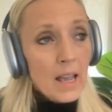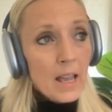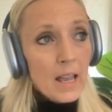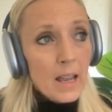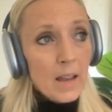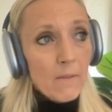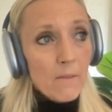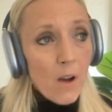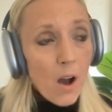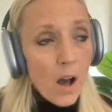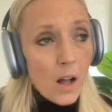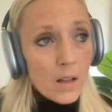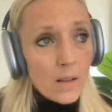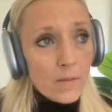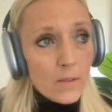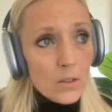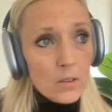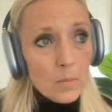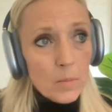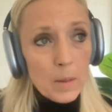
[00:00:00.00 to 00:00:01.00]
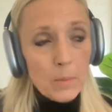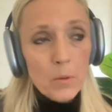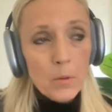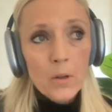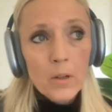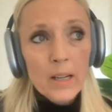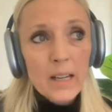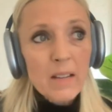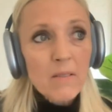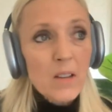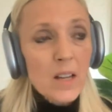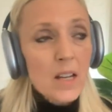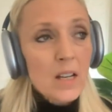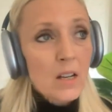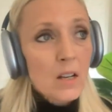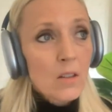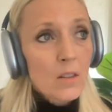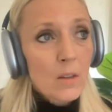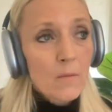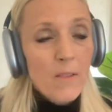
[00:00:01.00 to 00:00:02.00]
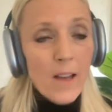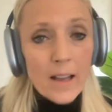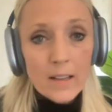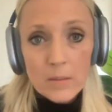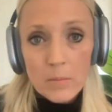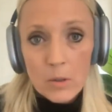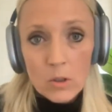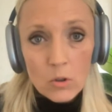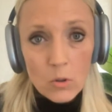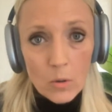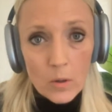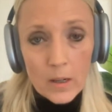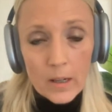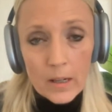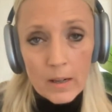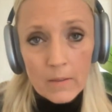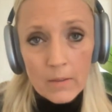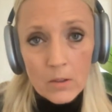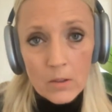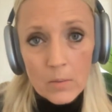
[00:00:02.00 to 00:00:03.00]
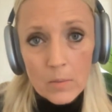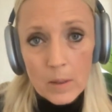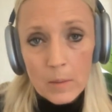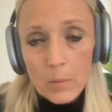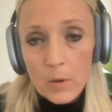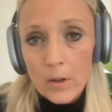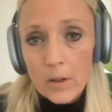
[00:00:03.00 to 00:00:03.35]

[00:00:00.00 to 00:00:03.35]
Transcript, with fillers: If all of those people, or even the vast majority of those people,